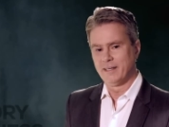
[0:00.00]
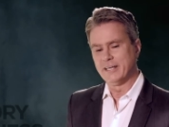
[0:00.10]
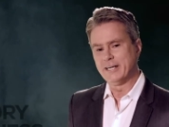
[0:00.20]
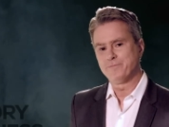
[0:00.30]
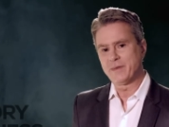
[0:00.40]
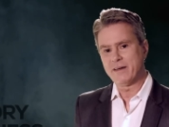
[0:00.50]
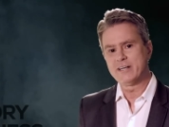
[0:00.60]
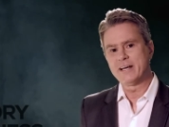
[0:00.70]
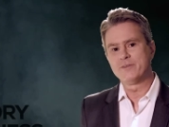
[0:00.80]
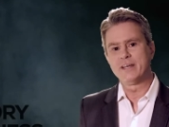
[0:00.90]
You know,
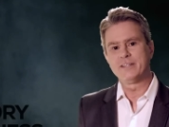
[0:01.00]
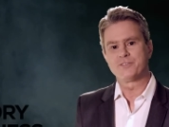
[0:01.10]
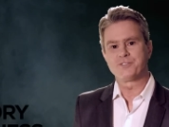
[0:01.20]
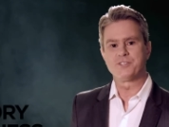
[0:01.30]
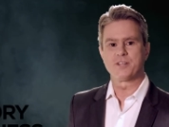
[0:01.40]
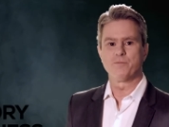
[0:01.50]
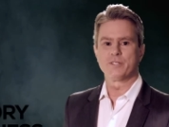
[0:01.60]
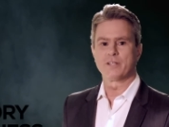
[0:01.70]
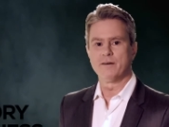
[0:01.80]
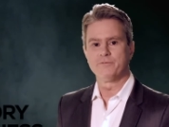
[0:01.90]
every now and then you'll see
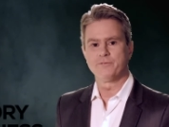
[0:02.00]
someone come